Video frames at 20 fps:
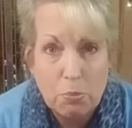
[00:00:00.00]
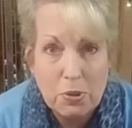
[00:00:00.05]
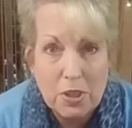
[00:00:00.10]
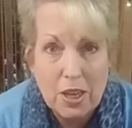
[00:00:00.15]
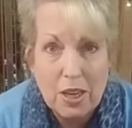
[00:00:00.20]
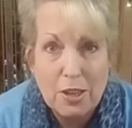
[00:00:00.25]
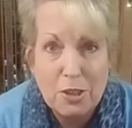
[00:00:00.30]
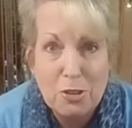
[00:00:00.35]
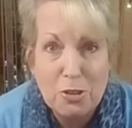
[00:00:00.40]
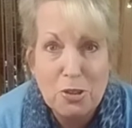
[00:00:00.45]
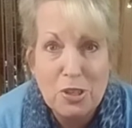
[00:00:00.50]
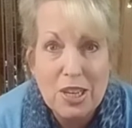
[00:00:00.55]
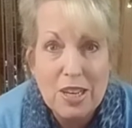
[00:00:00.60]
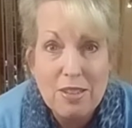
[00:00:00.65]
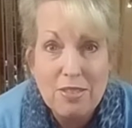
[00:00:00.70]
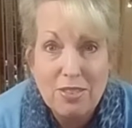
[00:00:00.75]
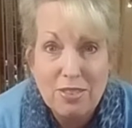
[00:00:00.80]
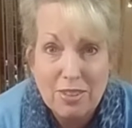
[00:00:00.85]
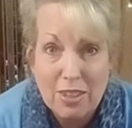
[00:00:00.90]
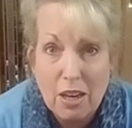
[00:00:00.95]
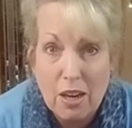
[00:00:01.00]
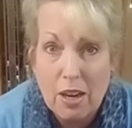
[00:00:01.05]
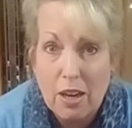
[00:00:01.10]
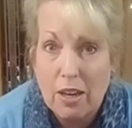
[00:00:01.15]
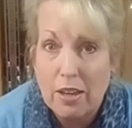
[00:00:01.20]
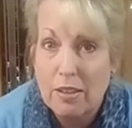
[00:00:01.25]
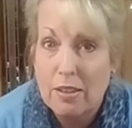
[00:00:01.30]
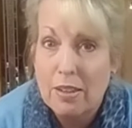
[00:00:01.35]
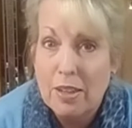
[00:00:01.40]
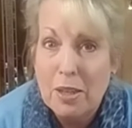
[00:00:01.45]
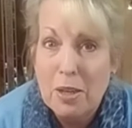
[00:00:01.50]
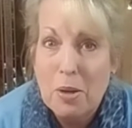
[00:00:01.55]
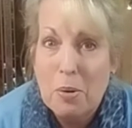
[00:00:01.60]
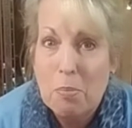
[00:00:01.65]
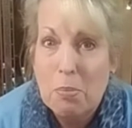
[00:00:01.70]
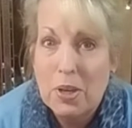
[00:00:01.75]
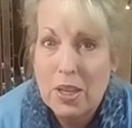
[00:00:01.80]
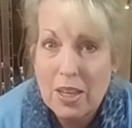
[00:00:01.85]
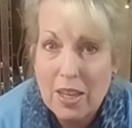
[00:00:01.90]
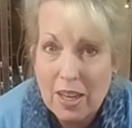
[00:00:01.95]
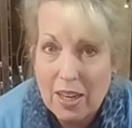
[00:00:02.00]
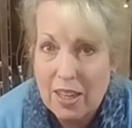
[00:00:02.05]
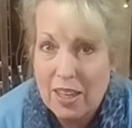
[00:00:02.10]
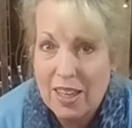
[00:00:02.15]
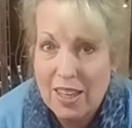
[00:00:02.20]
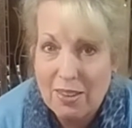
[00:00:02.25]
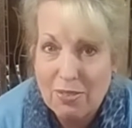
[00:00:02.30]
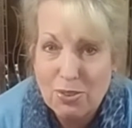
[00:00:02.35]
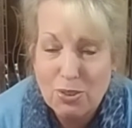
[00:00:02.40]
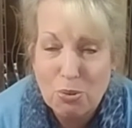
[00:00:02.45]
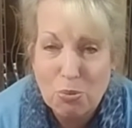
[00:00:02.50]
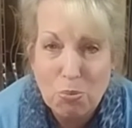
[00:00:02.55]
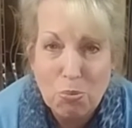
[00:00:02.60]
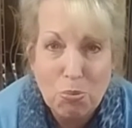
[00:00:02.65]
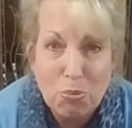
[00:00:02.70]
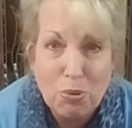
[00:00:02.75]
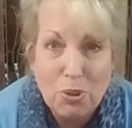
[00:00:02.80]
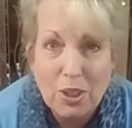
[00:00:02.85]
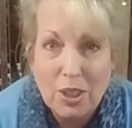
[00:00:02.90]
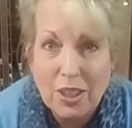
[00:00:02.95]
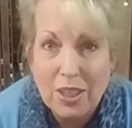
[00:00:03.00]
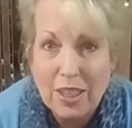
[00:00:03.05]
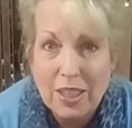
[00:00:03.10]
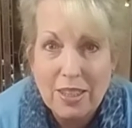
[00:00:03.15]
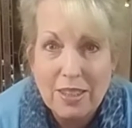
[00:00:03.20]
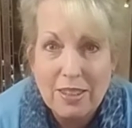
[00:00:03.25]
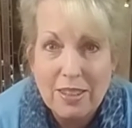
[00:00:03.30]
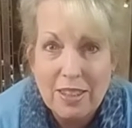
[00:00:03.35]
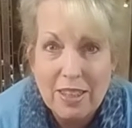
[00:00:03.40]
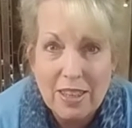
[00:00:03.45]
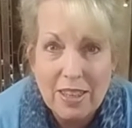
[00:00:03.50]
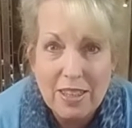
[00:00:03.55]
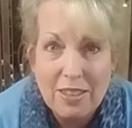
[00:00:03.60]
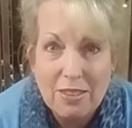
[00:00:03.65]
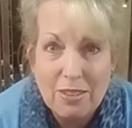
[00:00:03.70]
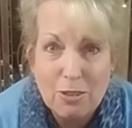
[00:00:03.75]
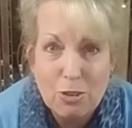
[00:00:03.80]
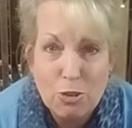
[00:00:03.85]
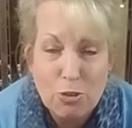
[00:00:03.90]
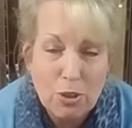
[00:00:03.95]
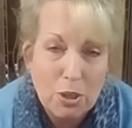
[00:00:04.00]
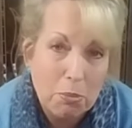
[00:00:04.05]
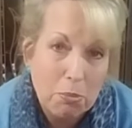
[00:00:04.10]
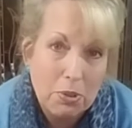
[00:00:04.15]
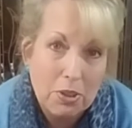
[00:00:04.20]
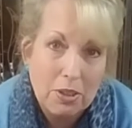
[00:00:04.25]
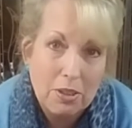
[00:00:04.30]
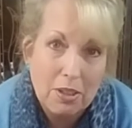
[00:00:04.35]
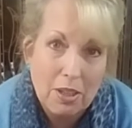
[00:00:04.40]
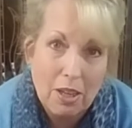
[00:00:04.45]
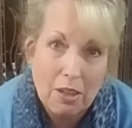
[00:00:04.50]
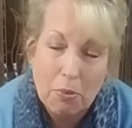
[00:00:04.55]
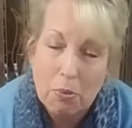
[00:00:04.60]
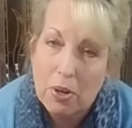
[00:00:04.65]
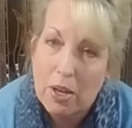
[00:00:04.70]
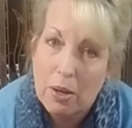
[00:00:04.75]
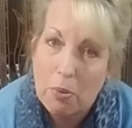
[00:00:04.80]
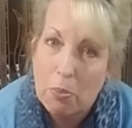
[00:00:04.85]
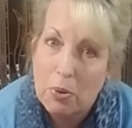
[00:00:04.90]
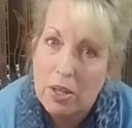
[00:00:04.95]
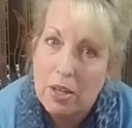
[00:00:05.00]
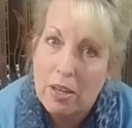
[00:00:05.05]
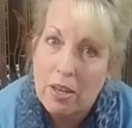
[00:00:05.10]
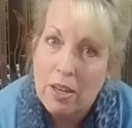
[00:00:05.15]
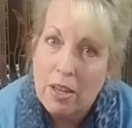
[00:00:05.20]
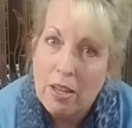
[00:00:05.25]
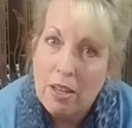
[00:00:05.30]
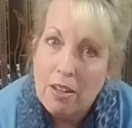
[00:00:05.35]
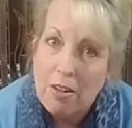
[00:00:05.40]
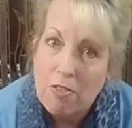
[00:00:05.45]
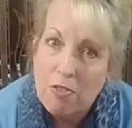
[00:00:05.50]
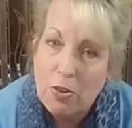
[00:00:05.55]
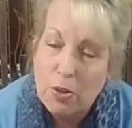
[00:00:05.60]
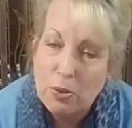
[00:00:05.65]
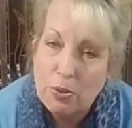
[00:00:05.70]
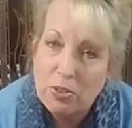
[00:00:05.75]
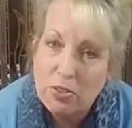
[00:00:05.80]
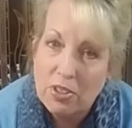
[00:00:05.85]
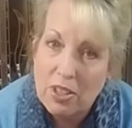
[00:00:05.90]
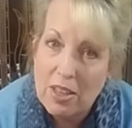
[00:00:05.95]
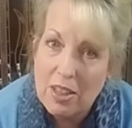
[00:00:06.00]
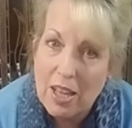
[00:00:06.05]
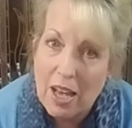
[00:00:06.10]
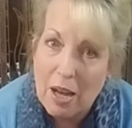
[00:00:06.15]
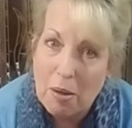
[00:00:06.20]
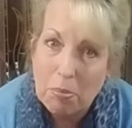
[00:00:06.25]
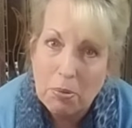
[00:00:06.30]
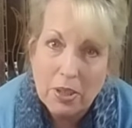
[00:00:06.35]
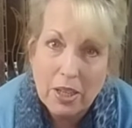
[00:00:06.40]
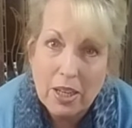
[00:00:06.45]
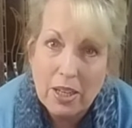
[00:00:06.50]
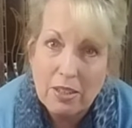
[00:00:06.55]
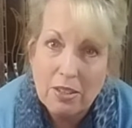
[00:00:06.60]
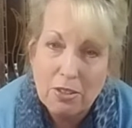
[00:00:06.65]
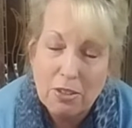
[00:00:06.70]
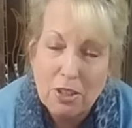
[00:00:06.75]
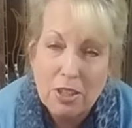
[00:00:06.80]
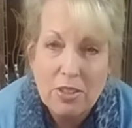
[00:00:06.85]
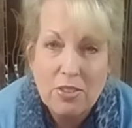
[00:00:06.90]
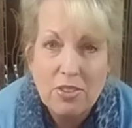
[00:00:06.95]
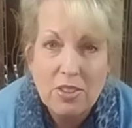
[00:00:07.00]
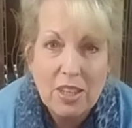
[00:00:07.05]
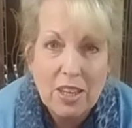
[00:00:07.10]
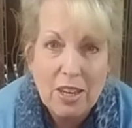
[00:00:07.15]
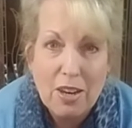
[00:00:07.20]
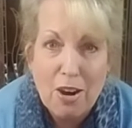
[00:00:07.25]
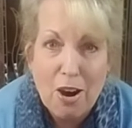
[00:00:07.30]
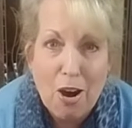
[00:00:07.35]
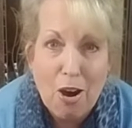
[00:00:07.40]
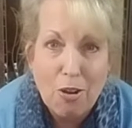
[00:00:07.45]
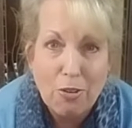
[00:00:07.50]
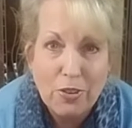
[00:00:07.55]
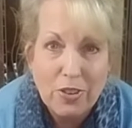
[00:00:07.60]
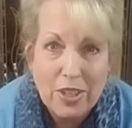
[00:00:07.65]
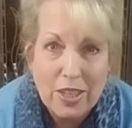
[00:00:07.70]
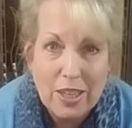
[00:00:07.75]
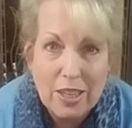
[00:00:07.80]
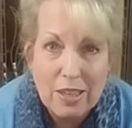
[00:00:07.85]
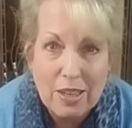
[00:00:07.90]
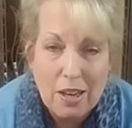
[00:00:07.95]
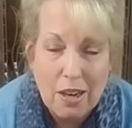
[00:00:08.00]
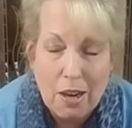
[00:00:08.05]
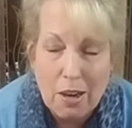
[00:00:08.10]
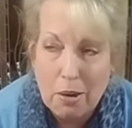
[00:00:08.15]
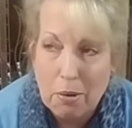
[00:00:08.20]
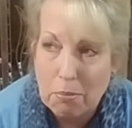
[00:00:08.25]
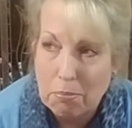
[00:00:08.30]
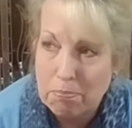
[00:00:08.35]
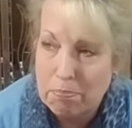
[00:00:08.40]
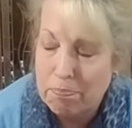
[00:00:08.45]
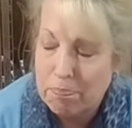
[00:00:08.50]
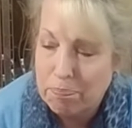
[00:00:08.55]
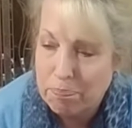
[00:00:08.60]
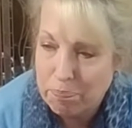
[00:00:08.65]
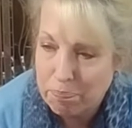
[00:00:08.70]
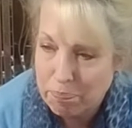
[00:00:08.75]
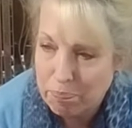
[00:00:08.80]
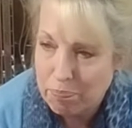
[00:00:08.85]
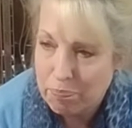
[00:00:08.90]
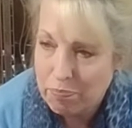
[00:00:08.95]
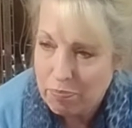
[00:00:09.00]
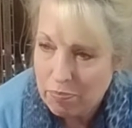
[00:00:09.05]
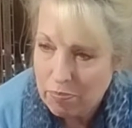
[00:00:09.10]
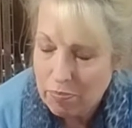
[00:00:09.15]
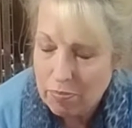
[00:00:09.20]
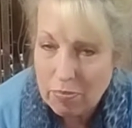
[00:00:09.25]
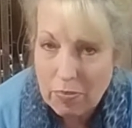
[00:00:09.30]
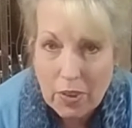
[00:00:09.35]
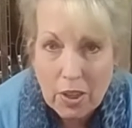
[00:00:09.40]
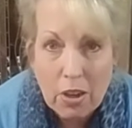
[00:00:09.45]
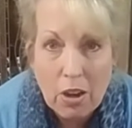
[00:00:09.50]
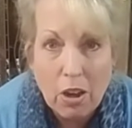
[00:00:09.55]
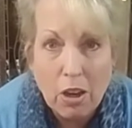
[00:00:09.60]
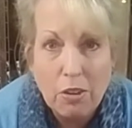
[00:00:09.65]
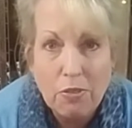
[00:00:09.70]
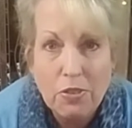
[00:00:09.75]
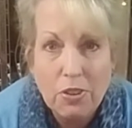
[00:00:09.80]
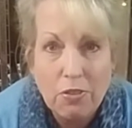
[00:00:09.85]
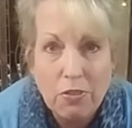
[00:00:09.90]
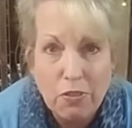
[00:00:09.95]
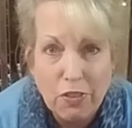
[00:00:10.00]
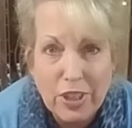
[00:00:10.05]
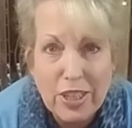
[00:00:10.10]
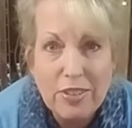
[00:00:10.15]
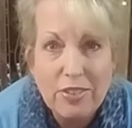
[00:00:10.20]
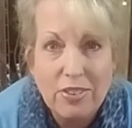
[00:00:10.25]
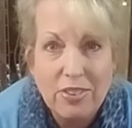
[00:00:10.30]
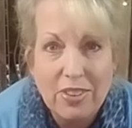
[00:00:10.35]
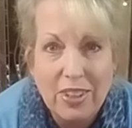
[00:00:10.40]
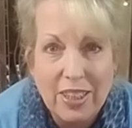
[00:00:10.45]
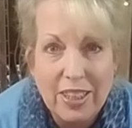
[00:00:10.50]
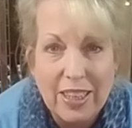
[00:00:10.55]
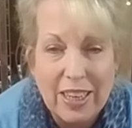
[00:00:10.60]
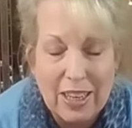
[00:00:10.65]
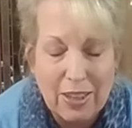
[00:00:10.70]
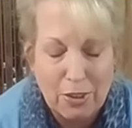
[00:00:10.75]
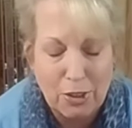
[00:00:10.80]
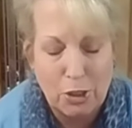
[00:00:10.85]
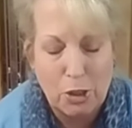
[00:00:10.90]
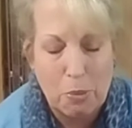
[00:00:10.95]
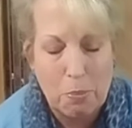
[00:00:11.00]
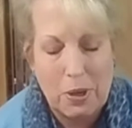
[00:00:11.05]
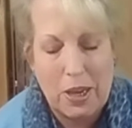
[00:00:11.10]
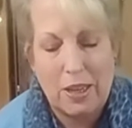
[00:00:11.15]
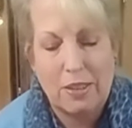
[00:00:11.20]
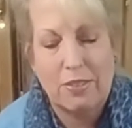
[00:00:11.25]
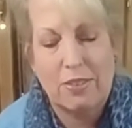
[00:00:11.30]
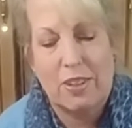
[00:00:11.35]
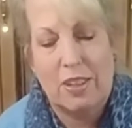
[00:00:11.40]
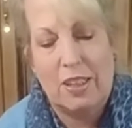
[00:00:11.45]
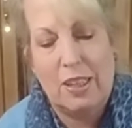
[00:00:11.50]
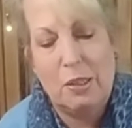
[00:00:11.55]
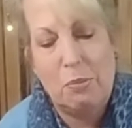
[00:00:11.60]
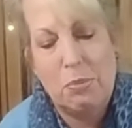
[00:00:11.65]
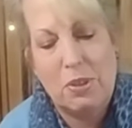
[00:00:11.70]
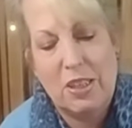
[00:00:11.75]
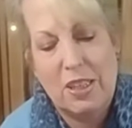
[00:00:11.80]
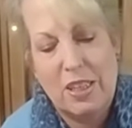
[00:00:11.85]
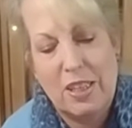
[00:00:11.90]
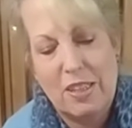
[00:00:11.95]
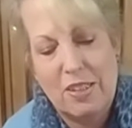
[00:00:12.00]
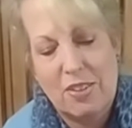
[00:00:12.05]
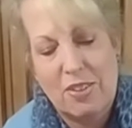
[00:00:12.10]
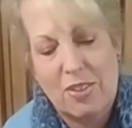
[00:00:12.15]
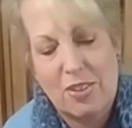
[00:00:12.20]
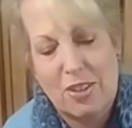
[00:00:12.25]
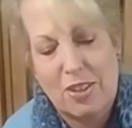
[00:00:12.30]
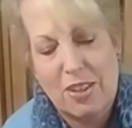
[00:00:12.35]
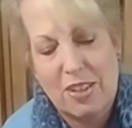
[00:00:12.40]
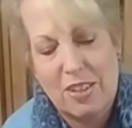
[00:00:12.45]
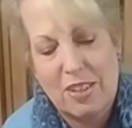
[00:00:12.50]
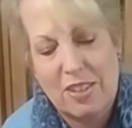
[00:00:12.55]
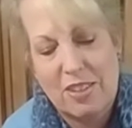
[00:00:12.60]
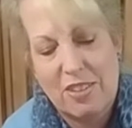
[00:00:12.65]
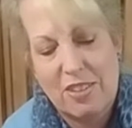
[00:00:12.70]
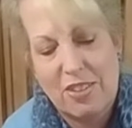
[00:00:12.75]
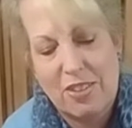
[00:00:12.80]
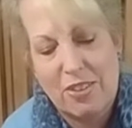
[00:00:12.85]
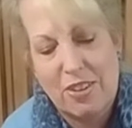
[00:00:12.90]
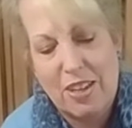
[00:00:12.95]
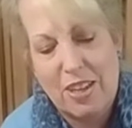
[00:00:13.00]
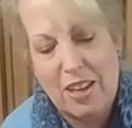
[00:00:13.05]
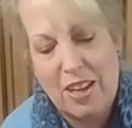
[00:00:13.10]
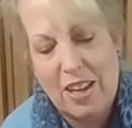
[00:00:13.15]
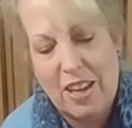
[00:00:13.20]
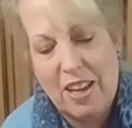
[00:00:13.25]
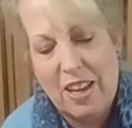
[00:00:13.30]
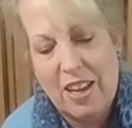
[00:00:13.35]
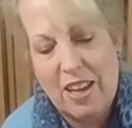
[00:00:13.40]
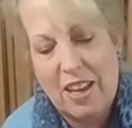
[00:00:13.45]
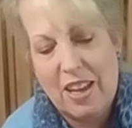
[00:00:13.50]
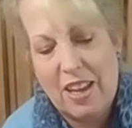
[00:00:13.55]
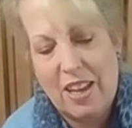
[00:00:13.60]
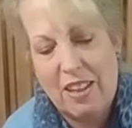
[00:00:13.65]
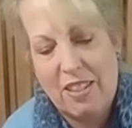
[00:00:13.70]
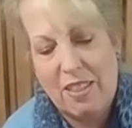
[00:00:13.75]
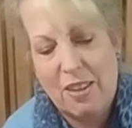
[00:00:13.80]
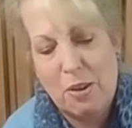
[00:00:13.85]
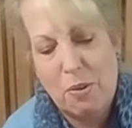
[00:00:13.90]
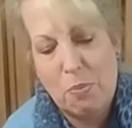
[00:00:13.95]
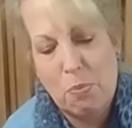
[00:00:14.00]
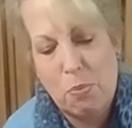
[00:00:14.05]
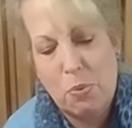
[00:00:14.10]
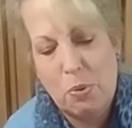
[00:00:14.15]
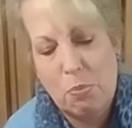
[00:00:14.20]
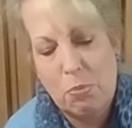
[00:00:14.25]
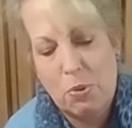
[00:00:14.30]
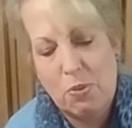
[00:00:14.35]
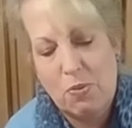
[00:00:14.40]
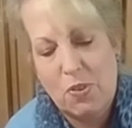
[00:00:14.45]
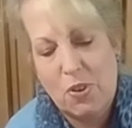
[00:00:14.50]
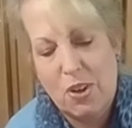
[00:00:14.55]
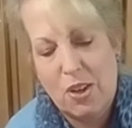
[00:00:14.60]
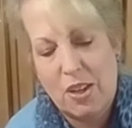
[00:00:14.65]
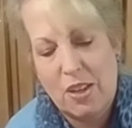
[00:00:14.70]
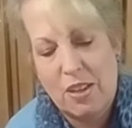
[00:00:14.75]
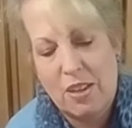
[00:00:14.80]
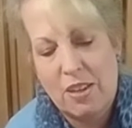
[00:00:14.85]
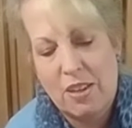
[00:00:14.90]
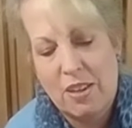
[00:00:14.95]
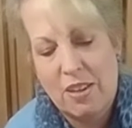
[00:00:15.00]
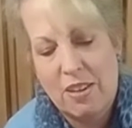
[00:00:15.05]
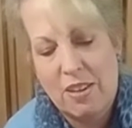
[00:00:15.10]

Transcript: from the underneath side, but yet it gives a really nice treatment. That way, when folks see the applique, they're not seeing all the um, all of the fleece sticking out on the backside. Let me get it started and show you and then we'll move on.